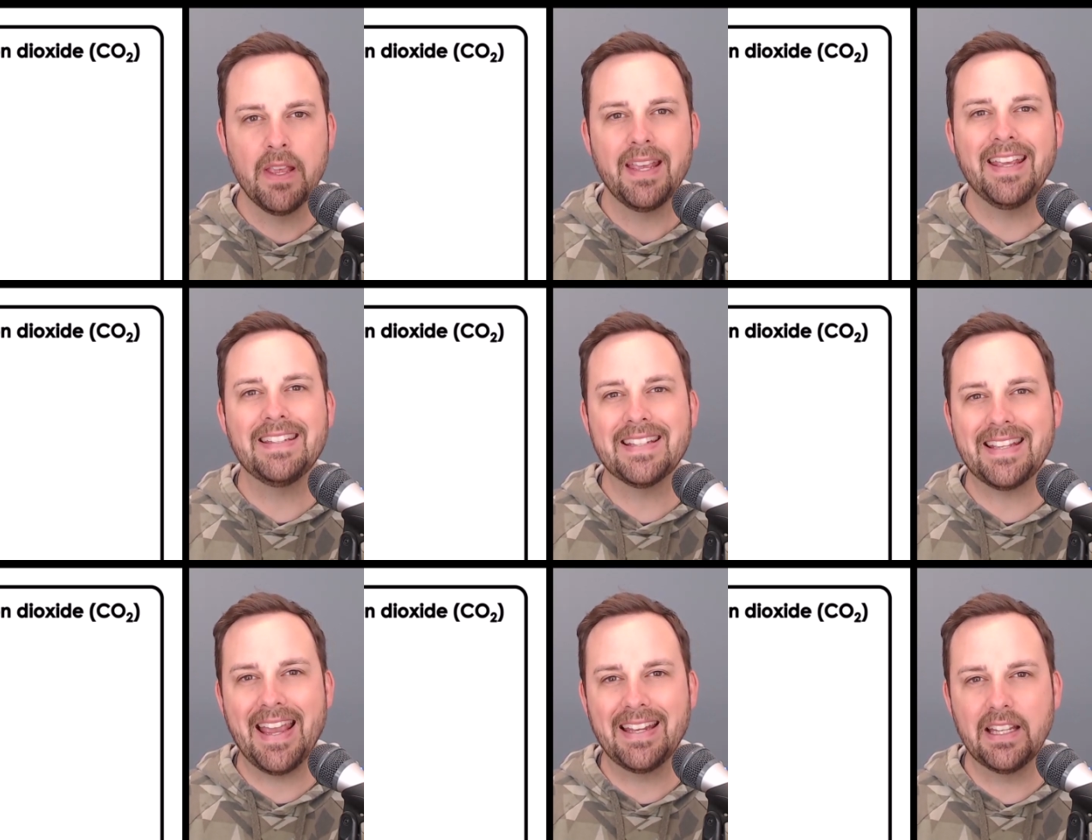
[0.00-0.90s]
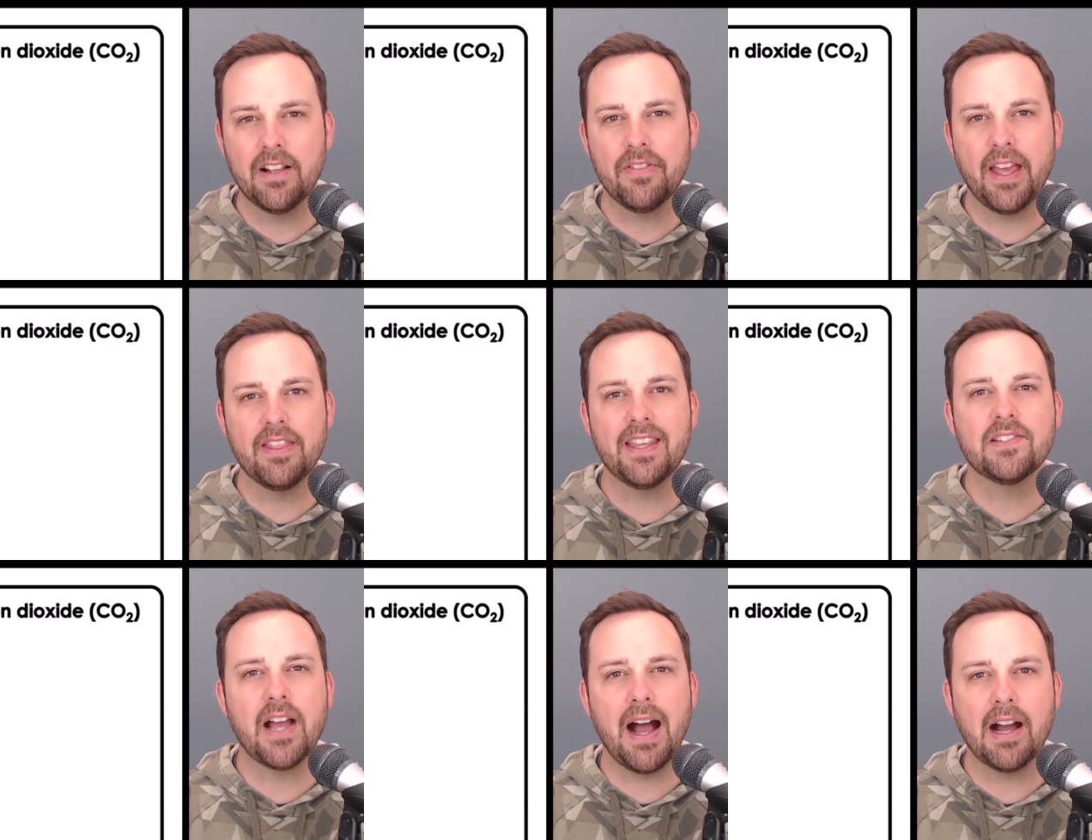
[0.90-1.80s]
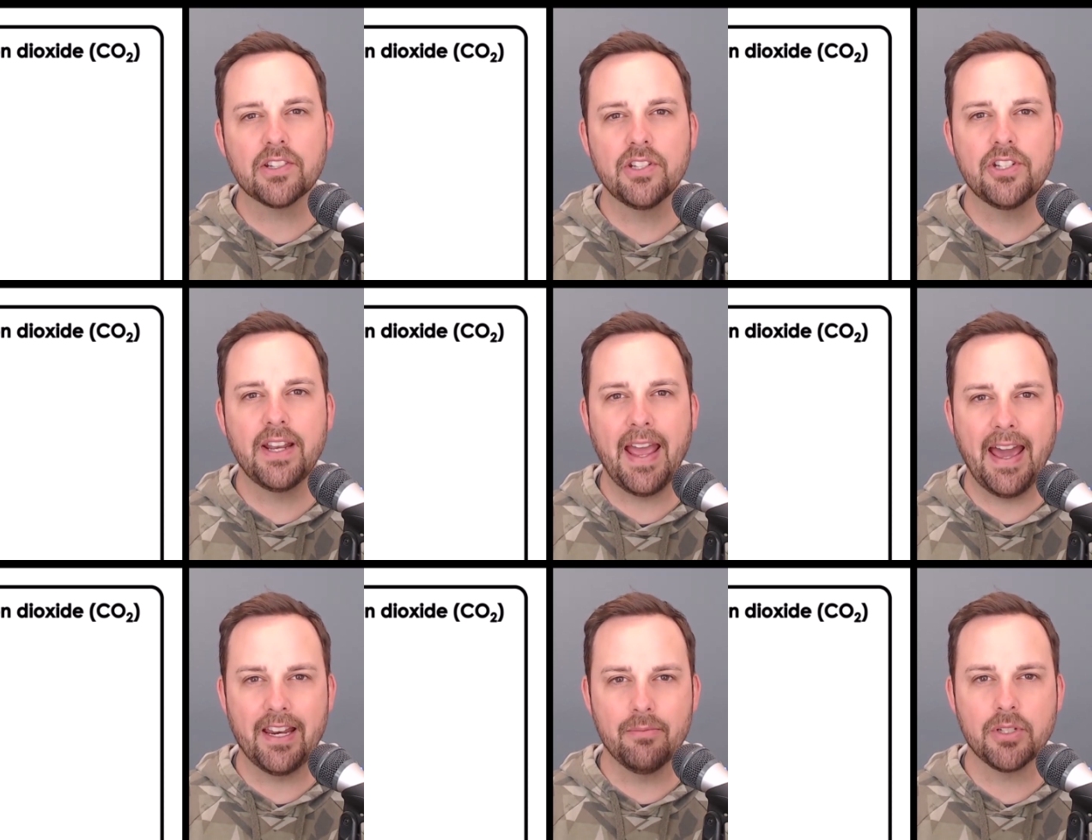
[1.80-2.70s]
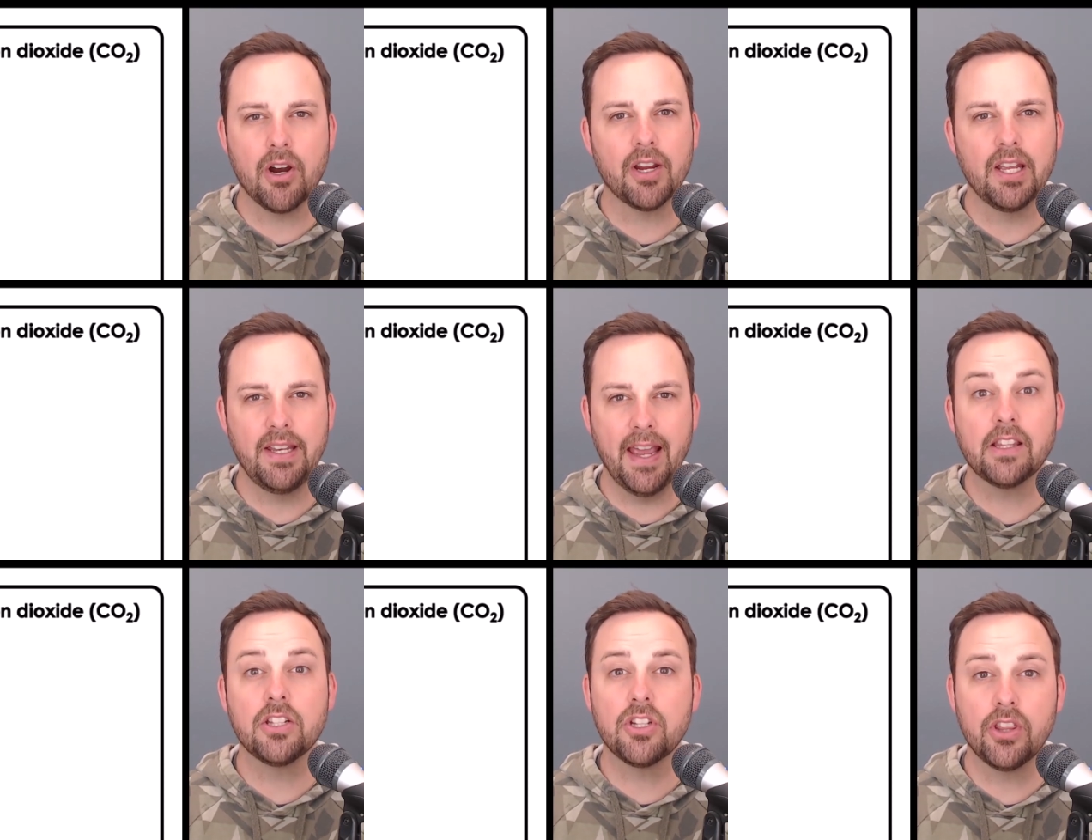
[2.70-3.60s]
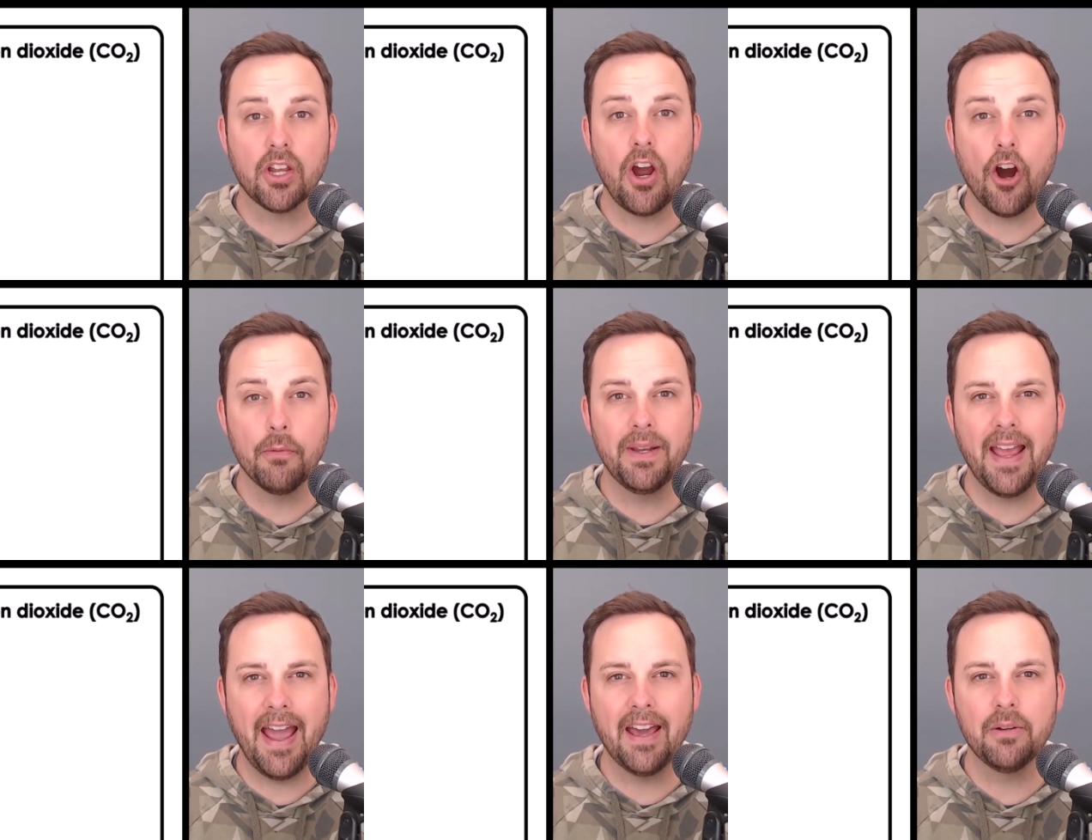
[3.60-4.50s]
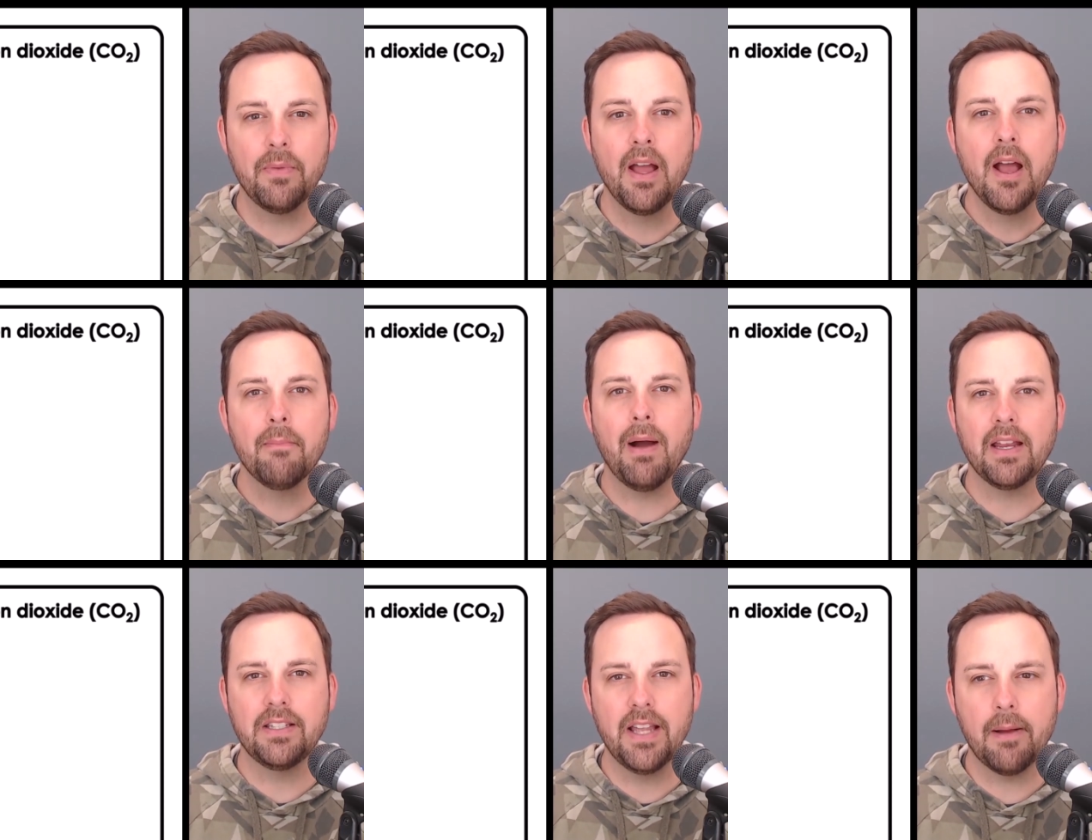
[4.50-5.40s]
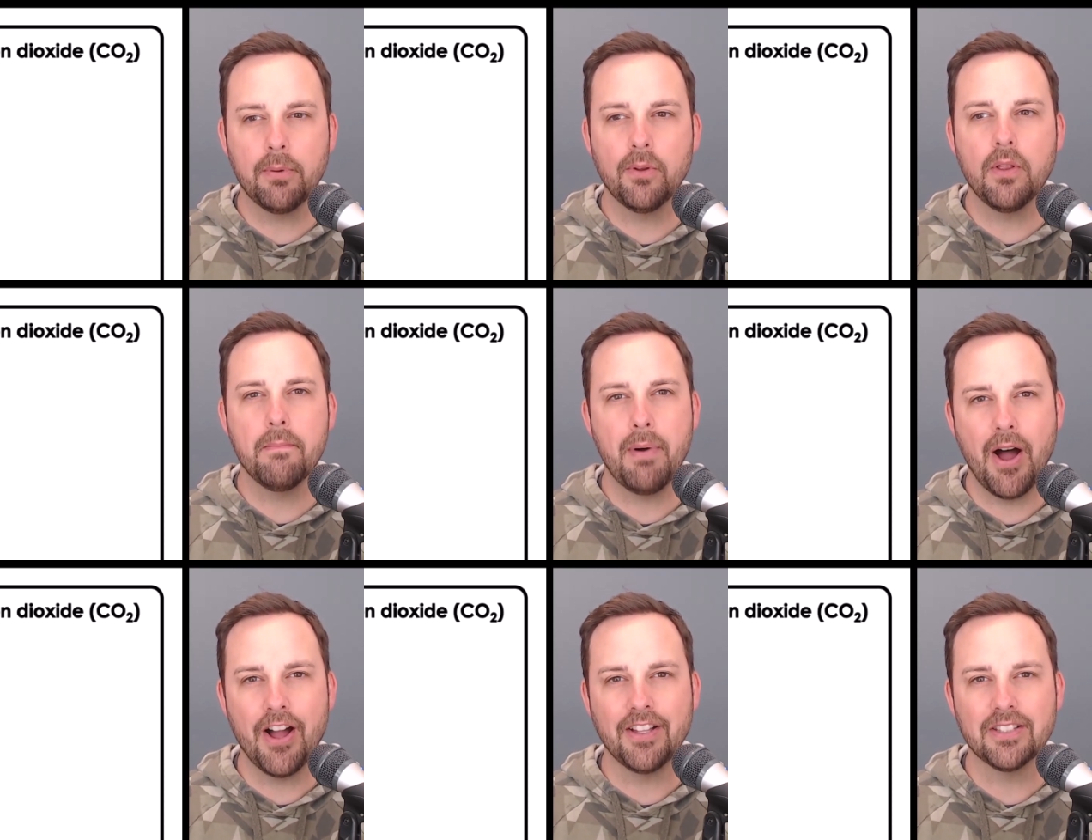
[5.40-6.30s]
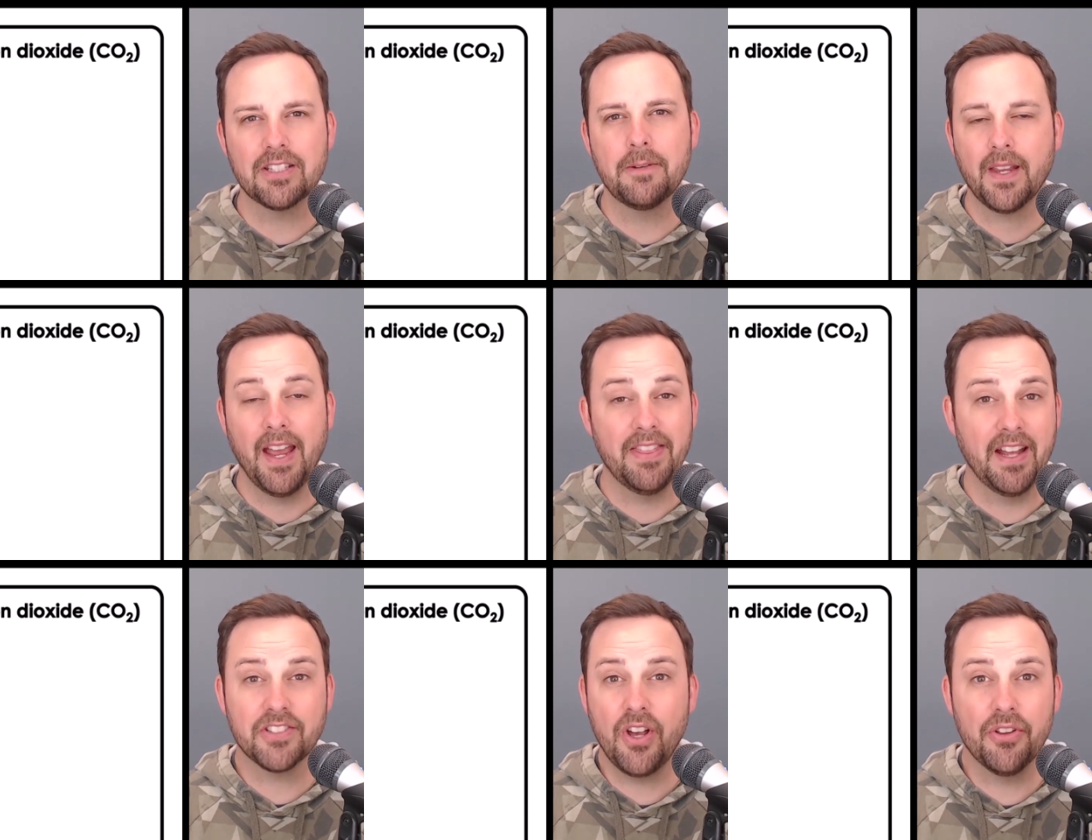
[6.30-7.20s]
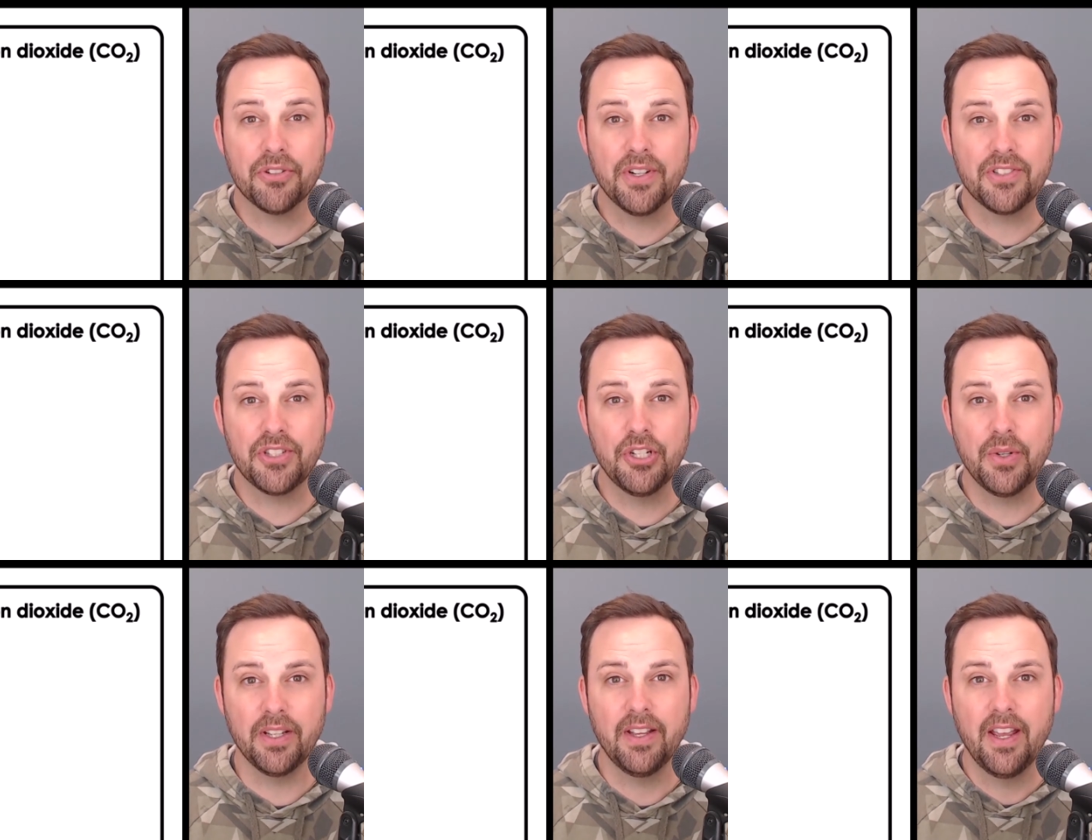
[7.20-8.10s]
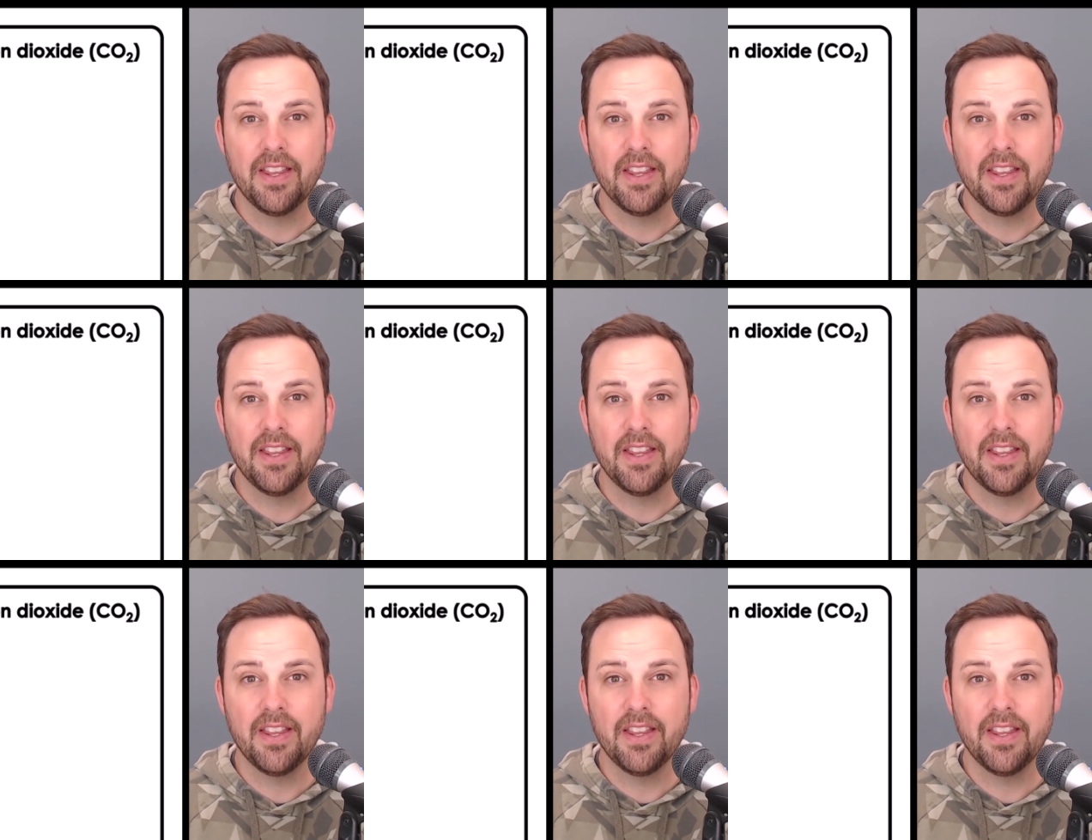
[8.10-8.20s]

indicating that these oxygen atoms are connected to the carbon atom by double bonds. And that's all there is to it.